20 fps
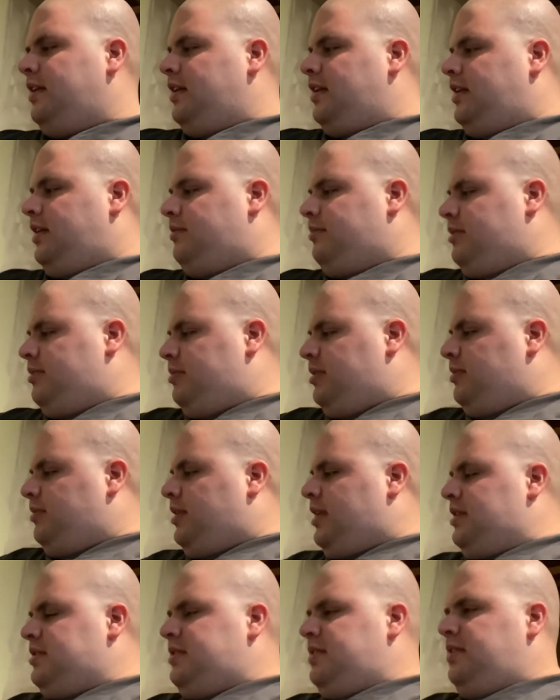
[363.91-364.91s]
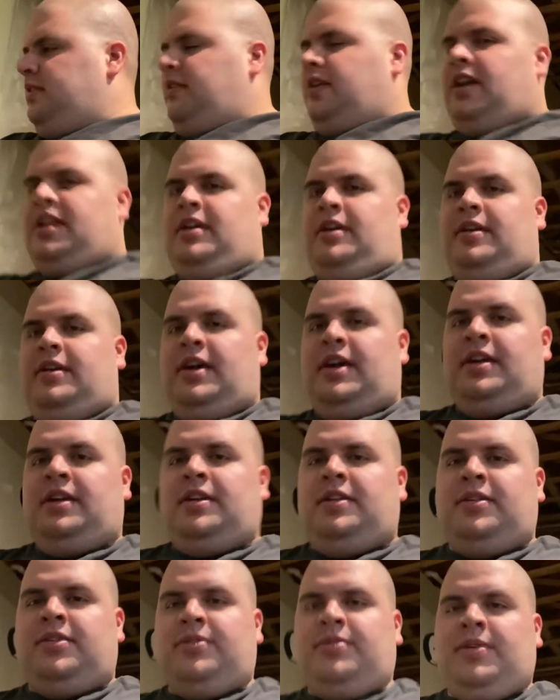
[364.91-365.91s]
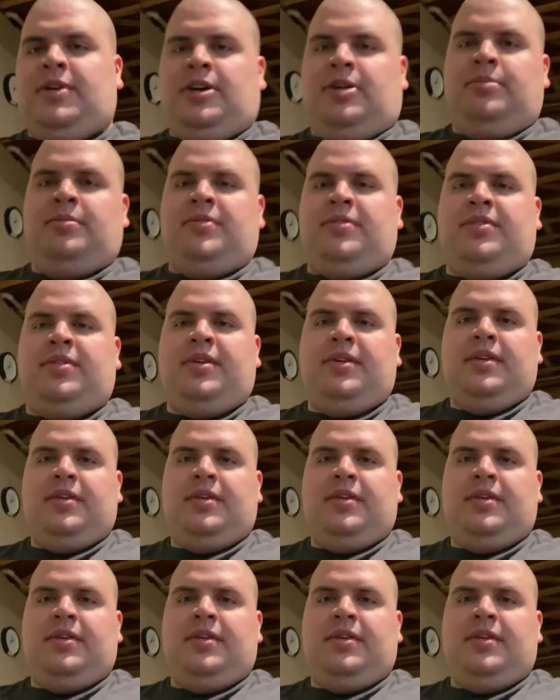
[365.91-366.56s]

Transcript: I'm going to be watching a lot of 90s films.